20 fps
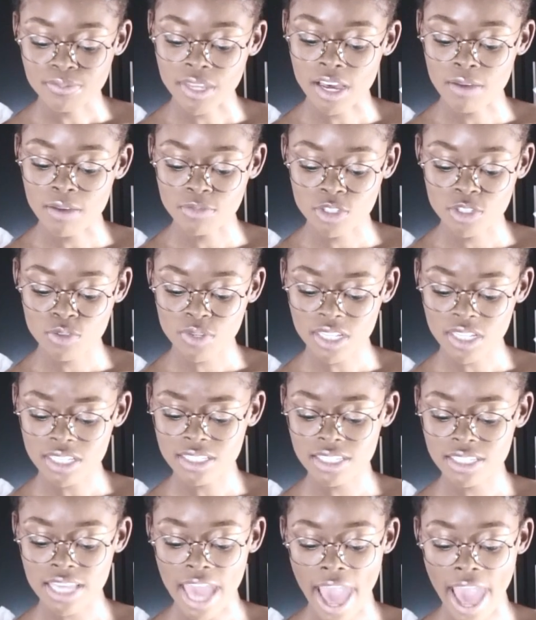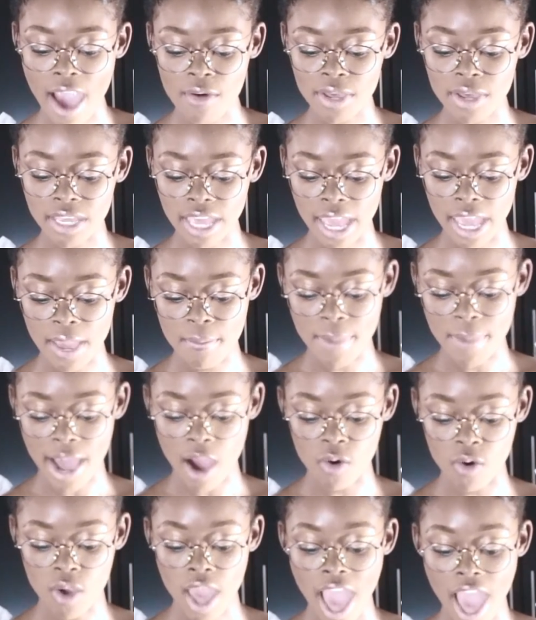To really see how it came out.